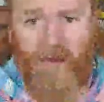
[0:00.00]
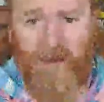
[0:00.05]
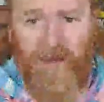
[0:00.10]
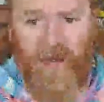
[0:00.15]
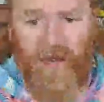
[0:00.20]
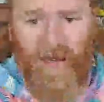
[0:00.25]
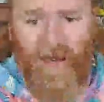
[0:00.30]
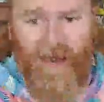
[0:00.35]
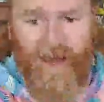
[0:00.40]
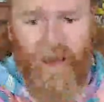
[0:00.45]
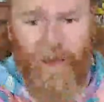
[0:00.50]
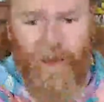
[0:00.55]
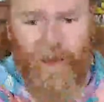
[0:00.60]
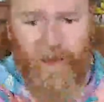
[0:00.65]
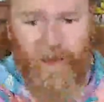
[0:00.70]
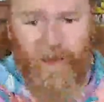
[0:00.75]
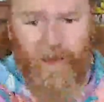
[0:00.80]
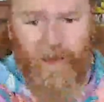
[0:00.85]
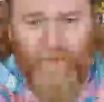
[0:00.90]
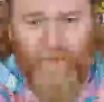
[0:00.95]
Check
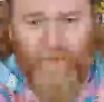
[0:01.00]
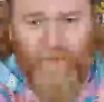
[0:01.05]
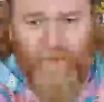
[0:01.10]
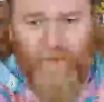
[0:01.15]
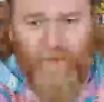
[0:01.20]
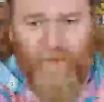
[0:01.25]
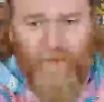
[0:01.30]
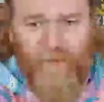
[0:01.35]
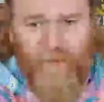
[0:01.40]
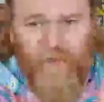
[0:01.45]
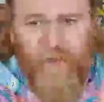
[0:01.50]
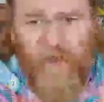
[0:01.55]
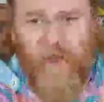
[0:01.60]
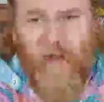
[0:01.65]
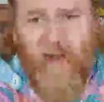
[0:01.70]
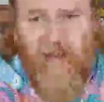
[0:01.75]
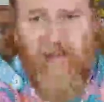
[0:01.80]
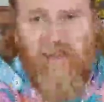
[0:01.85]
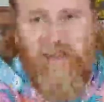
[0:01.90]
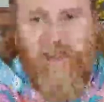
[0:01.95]
them.
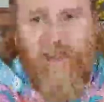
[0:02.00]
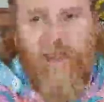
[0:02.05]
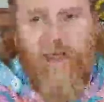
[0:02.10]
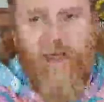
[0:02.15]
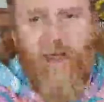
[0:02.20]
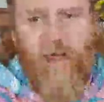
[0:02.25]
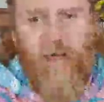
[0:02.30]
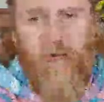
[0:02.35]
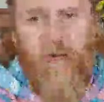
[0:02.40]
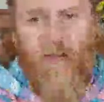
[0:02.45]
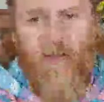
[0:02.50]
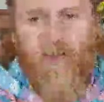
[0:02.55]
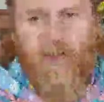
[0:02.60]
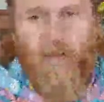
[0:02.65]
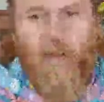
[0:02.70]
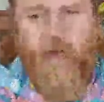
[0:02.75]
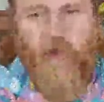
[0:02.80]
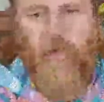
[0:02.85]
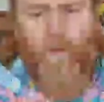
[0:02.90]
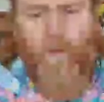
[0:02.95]
Okay, so none on that
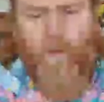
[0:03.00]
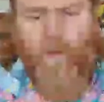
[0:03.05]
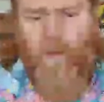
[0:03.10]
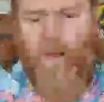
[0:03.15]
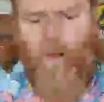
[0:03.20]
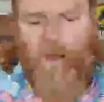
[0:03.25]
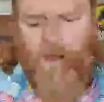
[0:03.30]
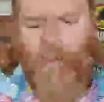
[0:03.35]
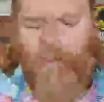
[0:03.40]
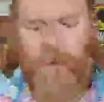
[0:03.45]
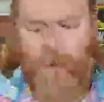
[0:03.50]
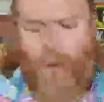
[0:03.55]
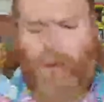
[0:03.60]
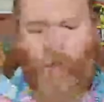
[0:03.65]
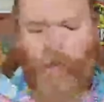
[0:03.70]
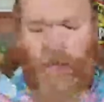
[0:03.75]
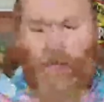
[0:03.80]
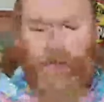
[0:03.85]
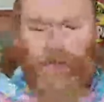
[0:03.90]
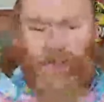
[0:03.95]
spoon were wriggling, but
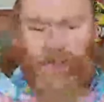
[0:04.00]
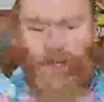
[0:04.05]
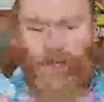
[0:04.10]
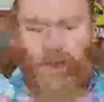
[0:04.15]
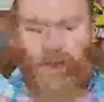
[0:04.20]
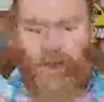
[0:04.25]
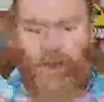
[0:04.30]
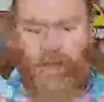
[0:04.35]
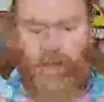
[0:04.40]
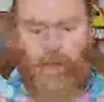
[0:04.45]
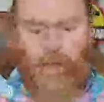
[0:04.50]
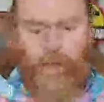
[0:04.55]
oh shit.